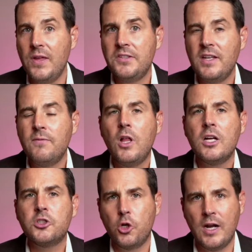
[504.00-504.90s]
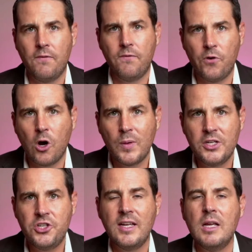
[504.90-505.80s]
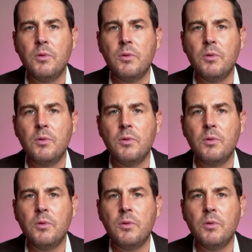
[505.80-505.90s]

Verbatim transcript: This influx could have far reaching